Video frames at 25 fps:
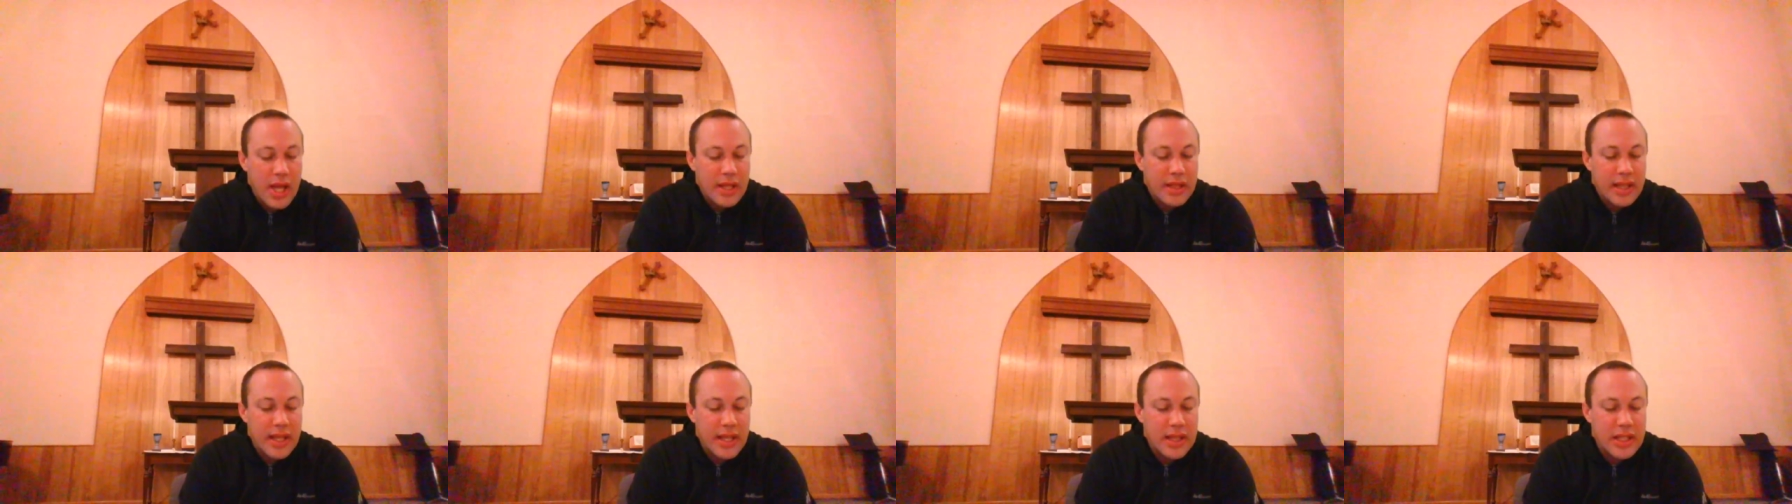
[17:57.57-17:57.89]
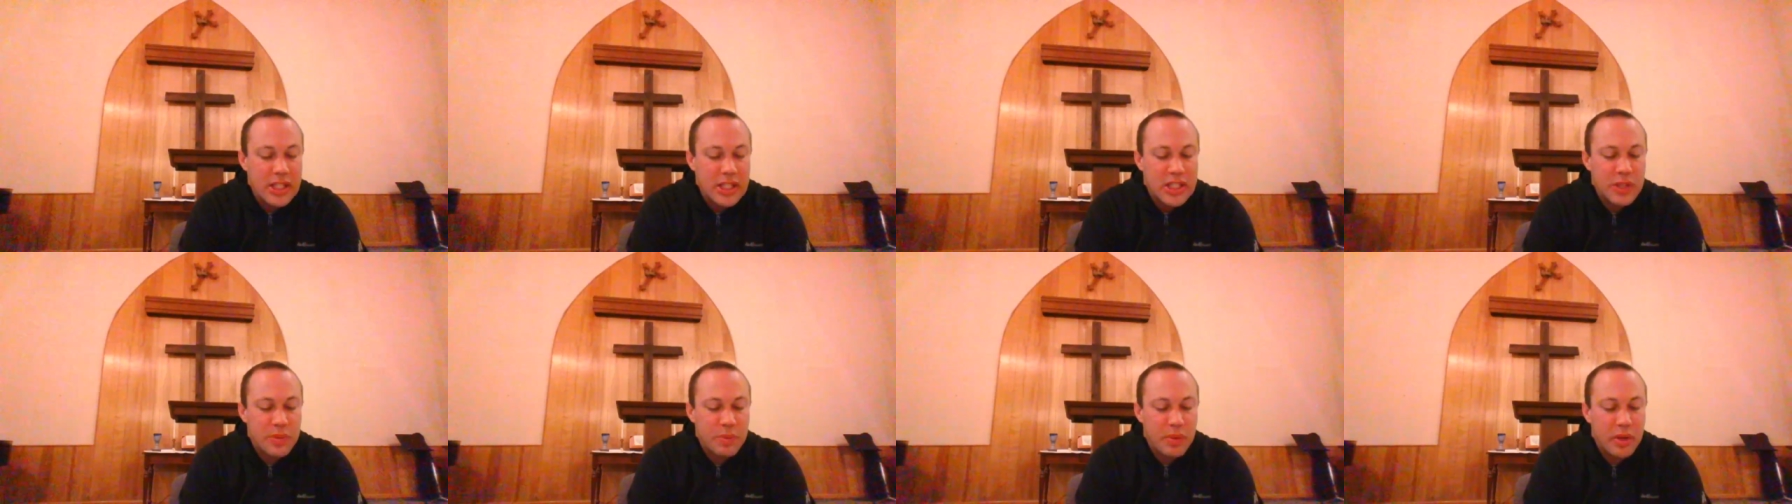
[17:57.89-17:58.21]
then
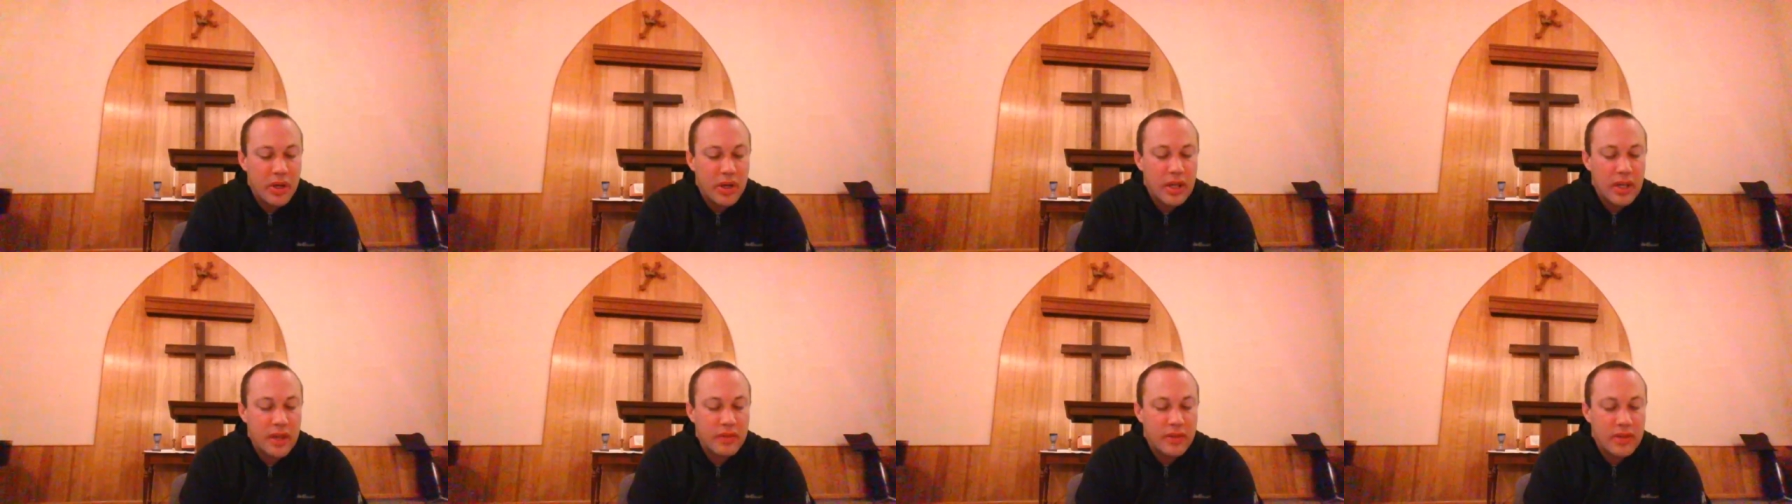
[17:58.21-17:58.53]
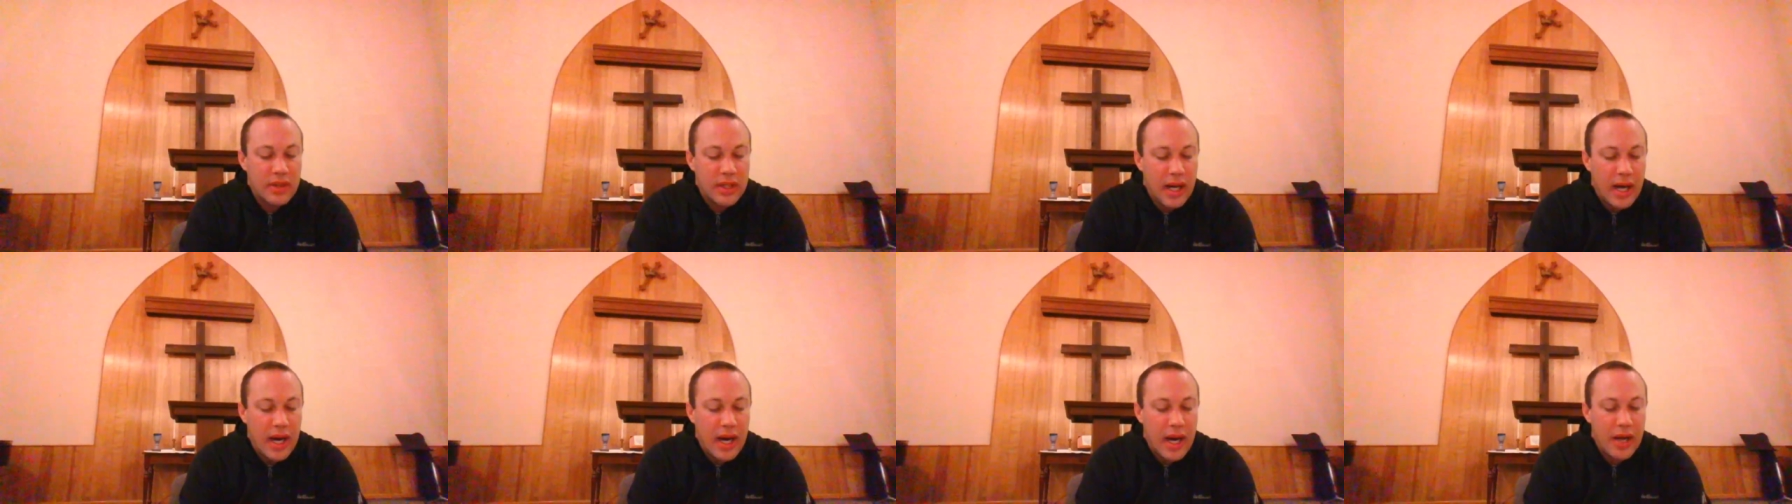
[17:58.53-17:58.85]
the Spirit
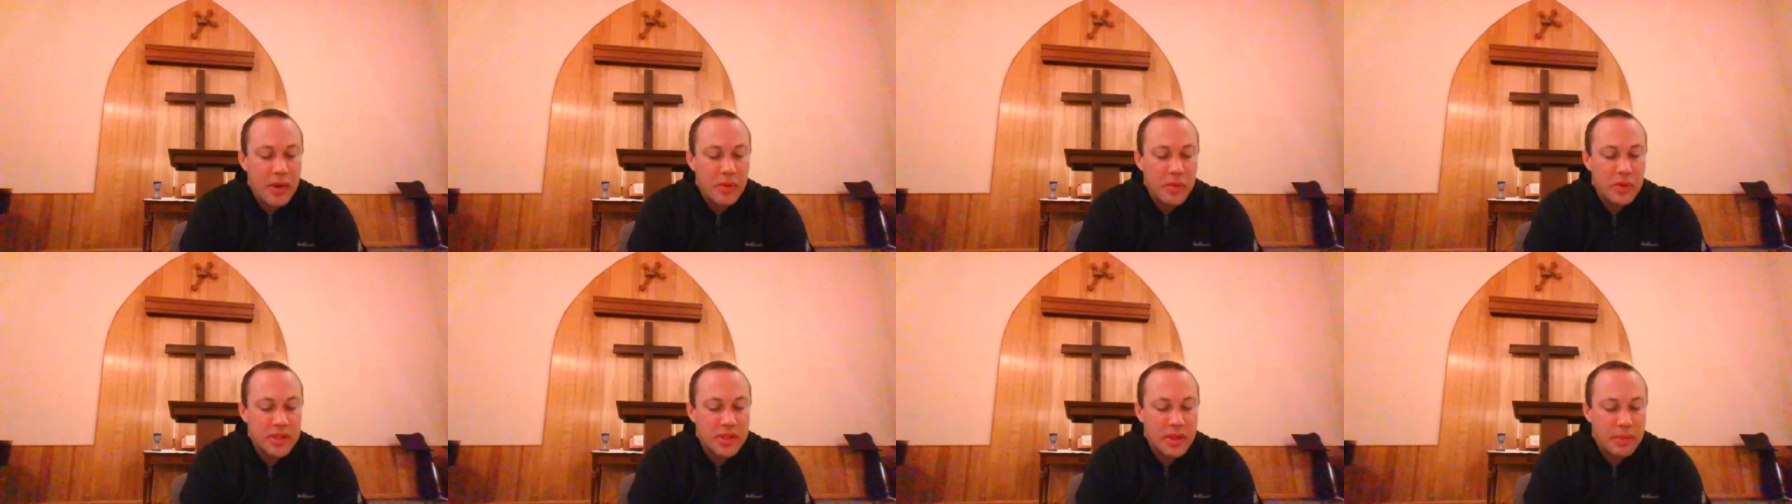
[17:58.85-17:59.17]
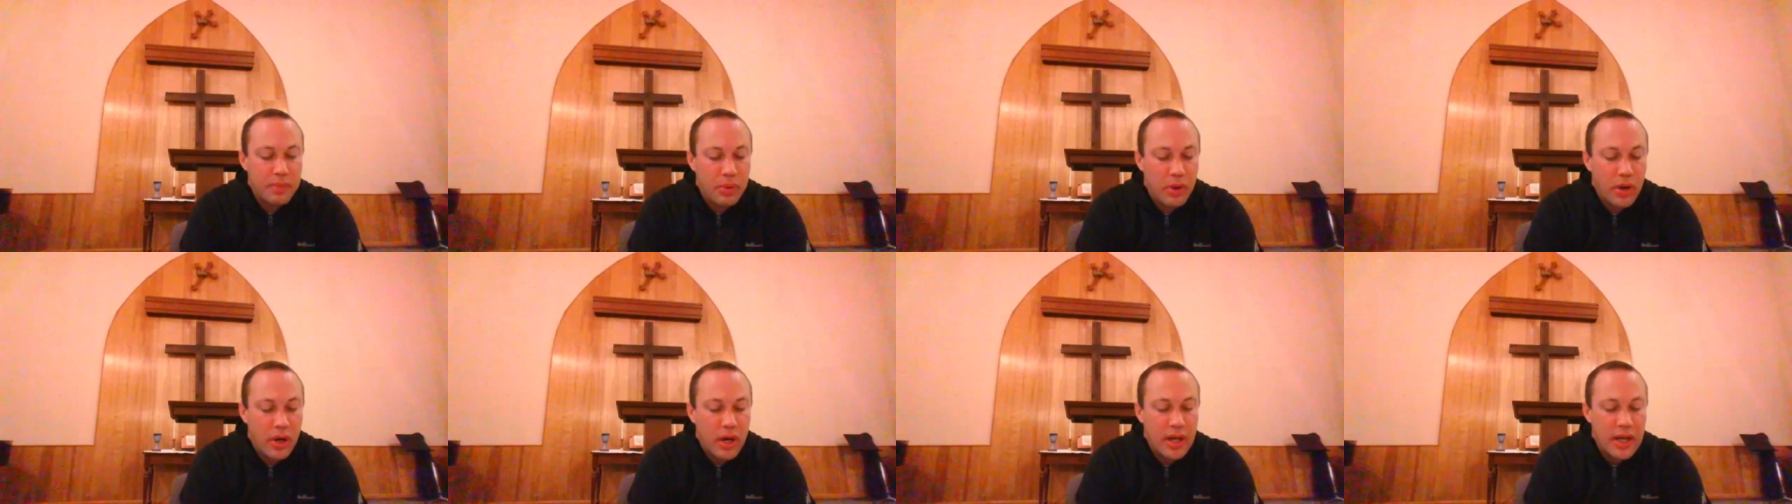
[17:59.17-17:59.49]
of God was
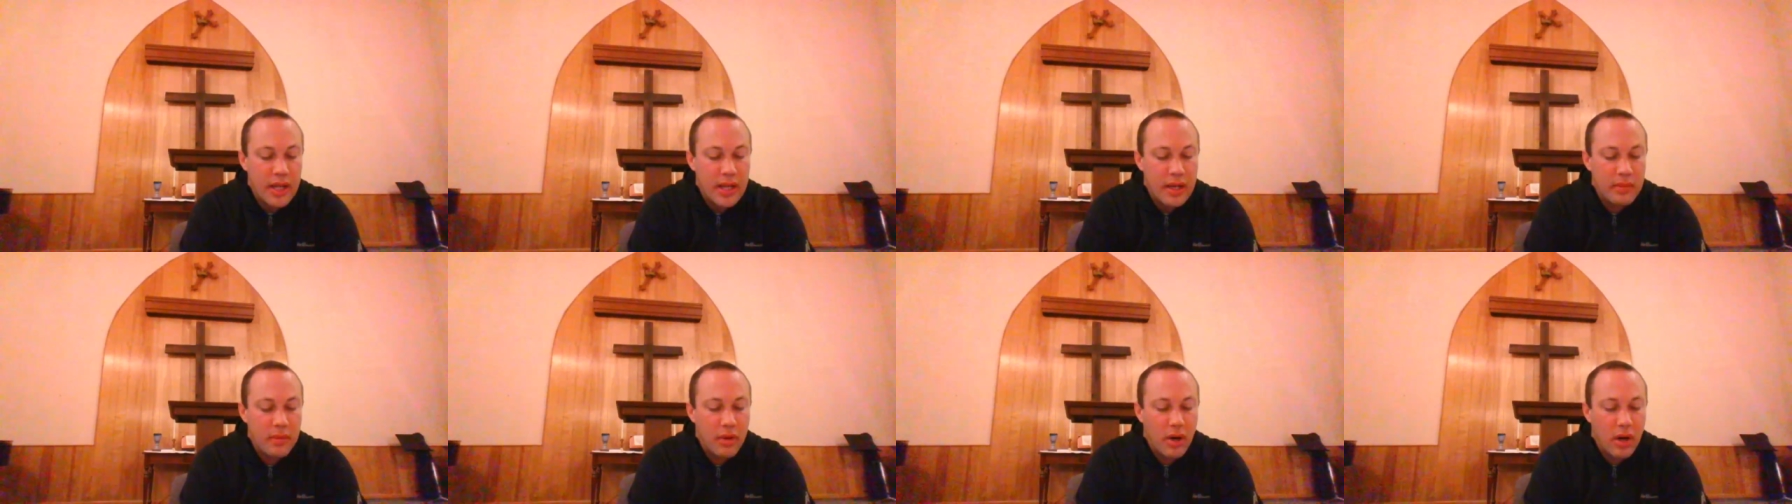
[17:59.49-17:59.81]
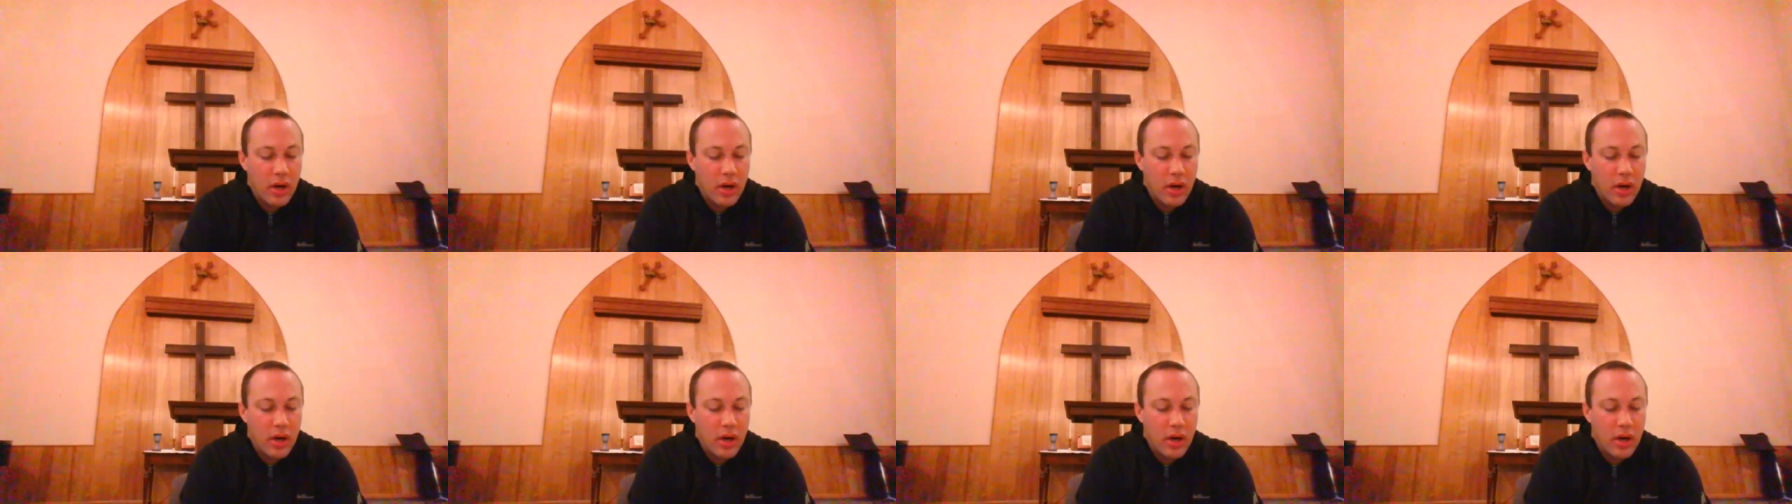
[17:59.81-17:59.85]
upon him